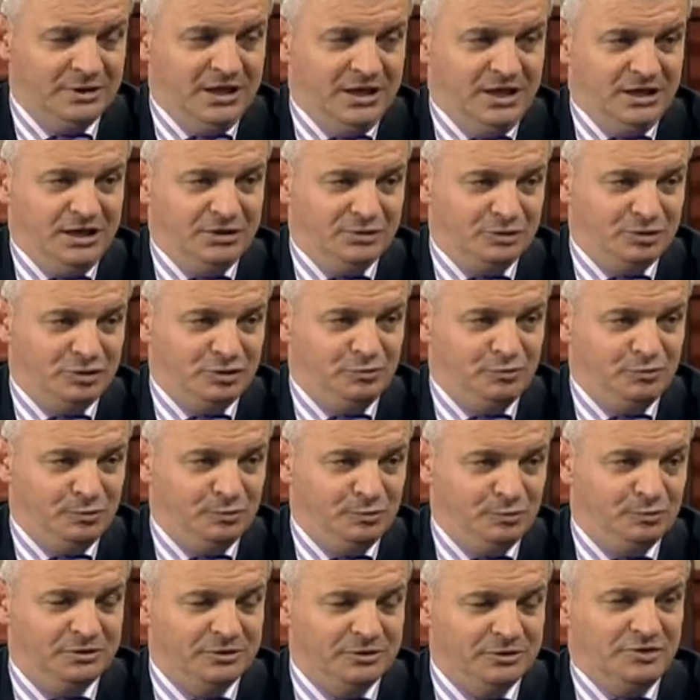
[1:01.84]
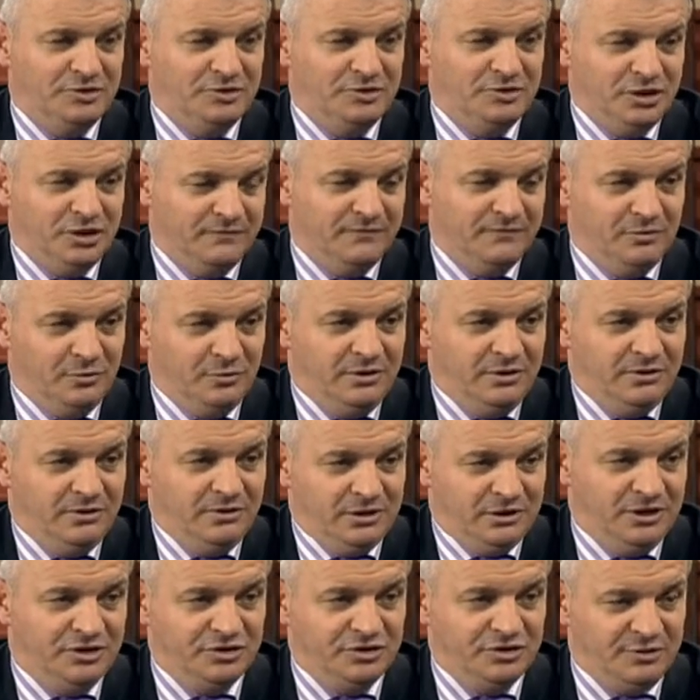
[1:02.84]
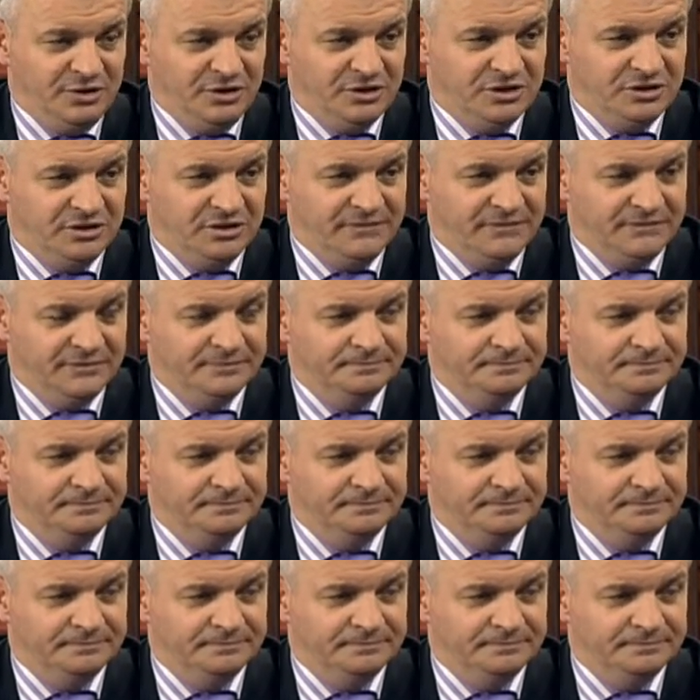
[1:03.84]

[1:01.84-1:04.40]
and simple objective that we think needs to be achieved.